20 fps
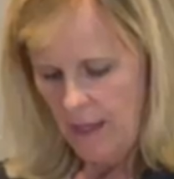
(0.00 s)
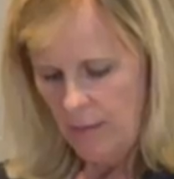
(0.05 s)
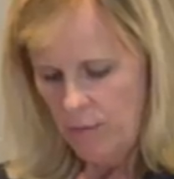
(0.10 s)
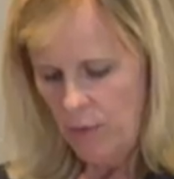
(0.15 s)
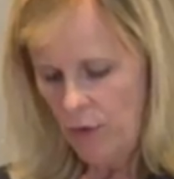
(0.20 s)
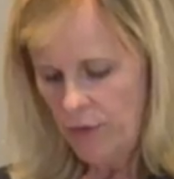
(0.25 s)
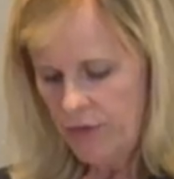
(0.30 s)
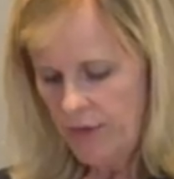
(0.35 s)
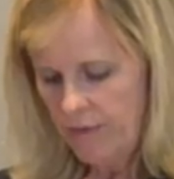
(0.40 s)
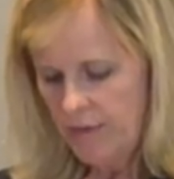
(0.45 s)

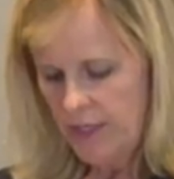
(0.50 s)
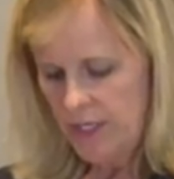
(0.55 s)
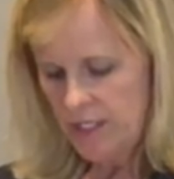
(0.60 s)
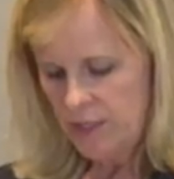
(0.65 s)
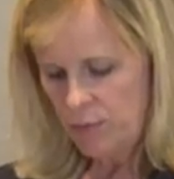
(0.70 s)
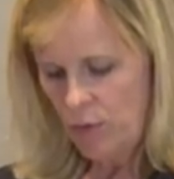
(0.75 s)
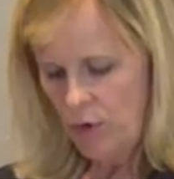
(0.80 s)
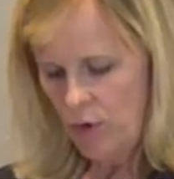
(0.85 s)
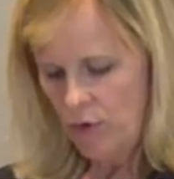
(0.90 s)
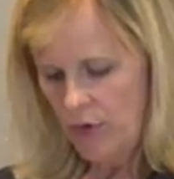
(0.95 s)
Both of these
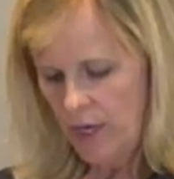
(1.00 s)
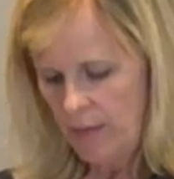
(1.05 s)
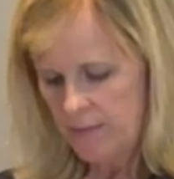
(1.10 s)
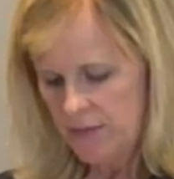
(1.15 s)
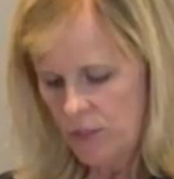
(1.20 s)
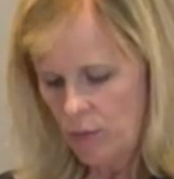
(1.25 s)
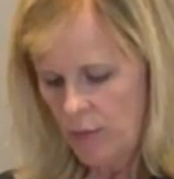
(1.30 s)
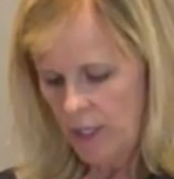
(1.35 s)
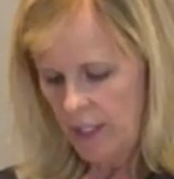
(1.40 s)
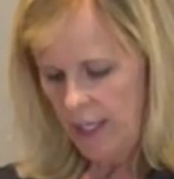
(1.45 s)
programs,
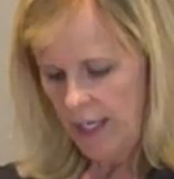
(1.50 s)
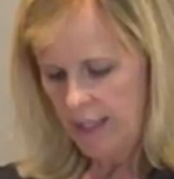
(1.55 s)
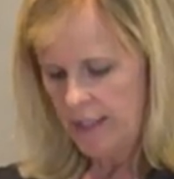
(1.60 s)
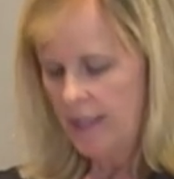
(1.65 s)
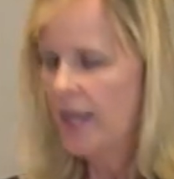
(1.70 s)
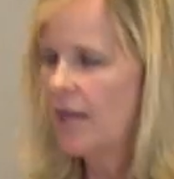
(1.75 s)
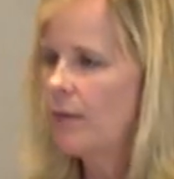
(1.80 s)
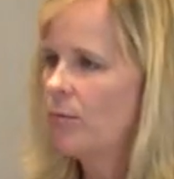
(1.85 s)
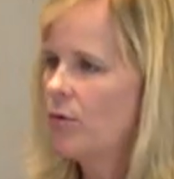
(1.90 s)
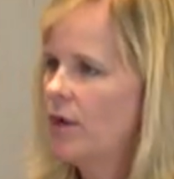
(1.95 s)
the red light
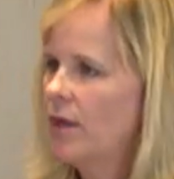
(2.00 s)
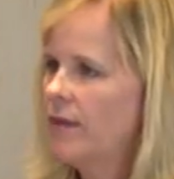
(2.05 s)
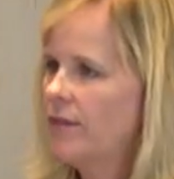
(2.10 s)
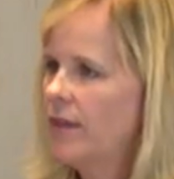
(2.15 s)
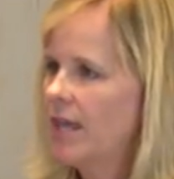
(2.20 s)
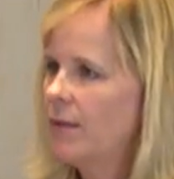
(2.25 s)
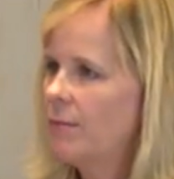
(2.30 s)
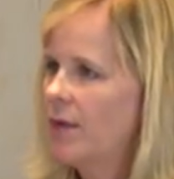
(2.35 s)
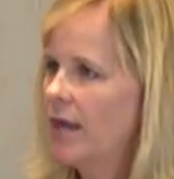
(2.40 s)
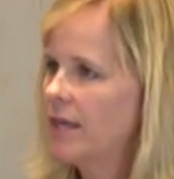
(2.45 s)
camera and the
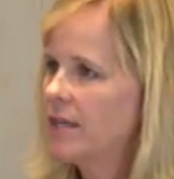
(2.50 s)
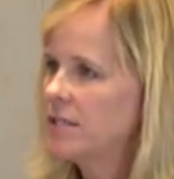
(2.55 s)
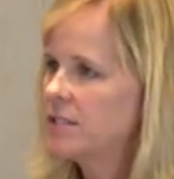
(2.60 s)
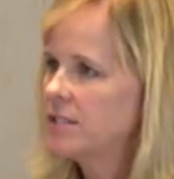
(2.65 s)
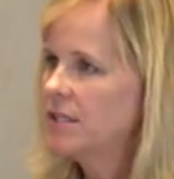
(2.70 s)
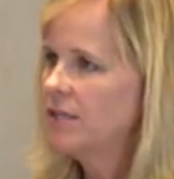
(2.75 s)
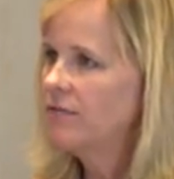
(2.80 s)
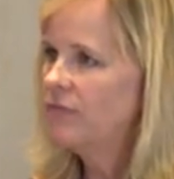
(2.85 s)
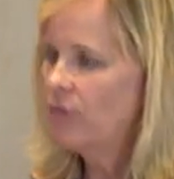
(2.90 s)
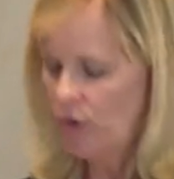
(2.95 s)

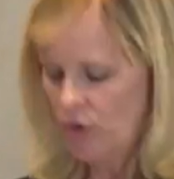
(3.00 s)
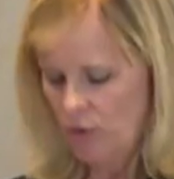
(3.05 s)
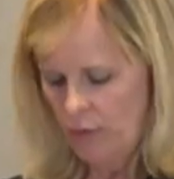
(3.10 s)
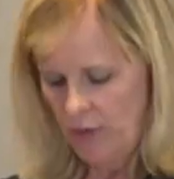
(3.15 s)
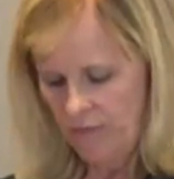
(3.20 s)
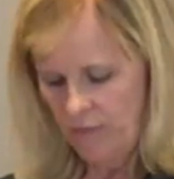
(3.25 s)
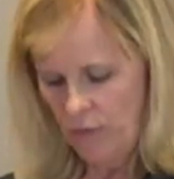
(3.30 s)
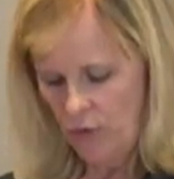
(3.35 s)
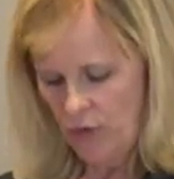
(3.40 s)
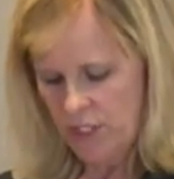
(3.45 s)
MISD photo
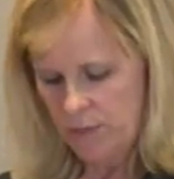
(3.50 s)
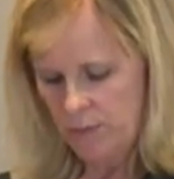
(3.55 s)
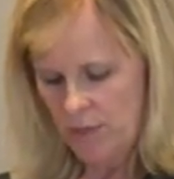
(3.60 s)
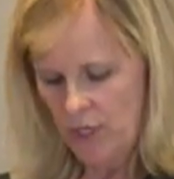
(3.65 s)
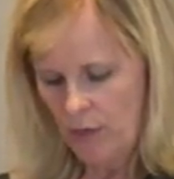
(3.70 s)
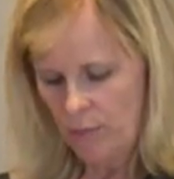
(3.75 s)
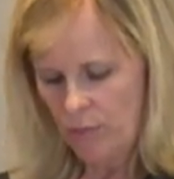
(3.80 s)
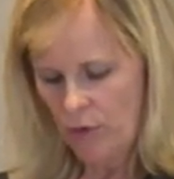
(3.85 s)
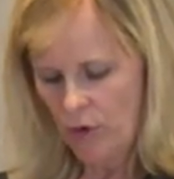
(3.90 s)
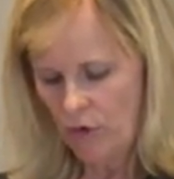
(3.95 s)
enforcement,
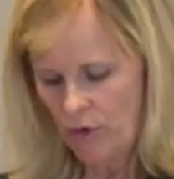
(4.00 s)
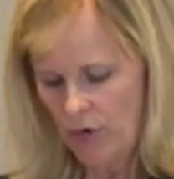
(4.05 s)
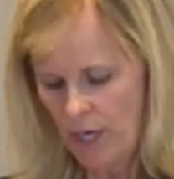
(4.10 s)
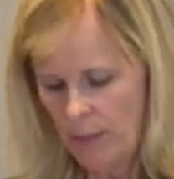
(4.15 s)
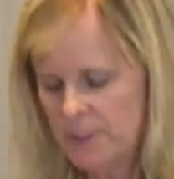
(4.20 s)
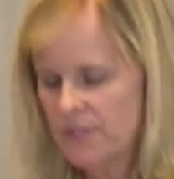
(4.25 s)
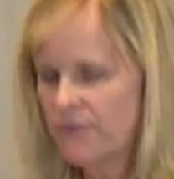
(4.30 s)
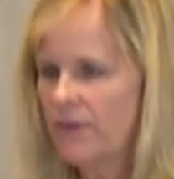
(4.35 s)
are programs